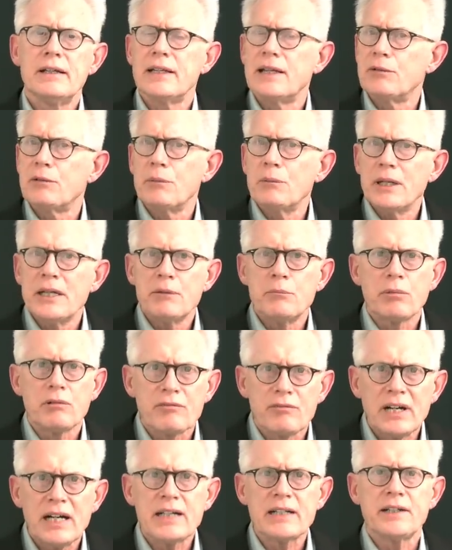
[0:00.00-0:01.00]
They remain
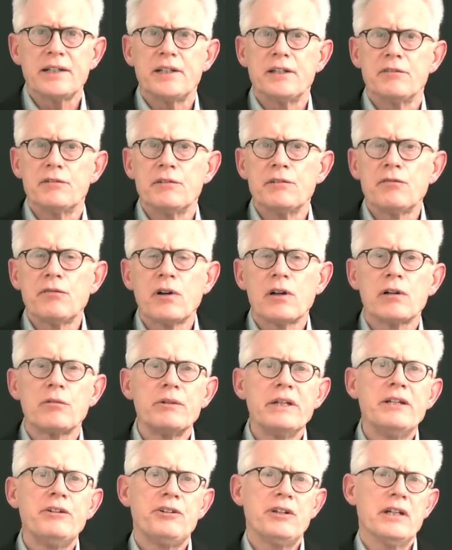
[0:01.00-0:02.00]
provocative and
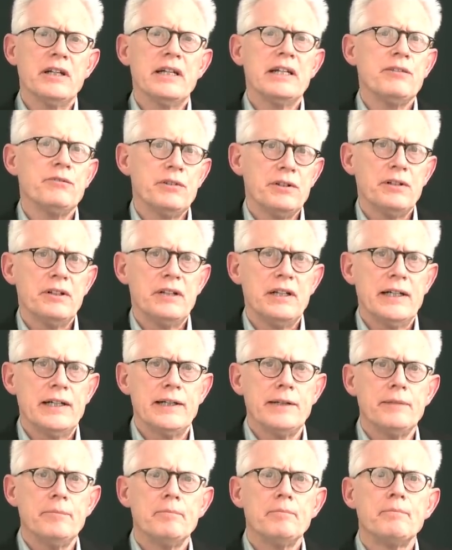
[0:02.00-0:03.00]
far-reaching even
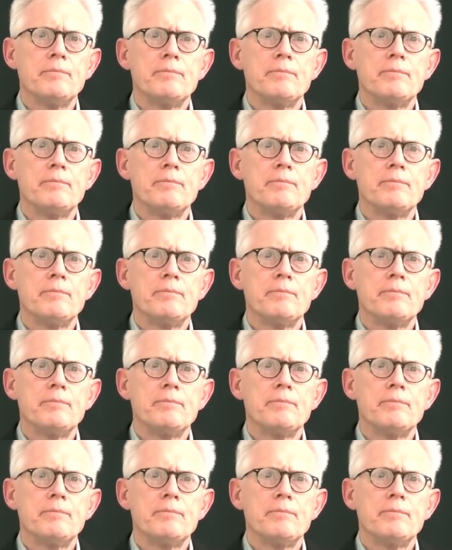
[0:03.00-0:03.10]
today.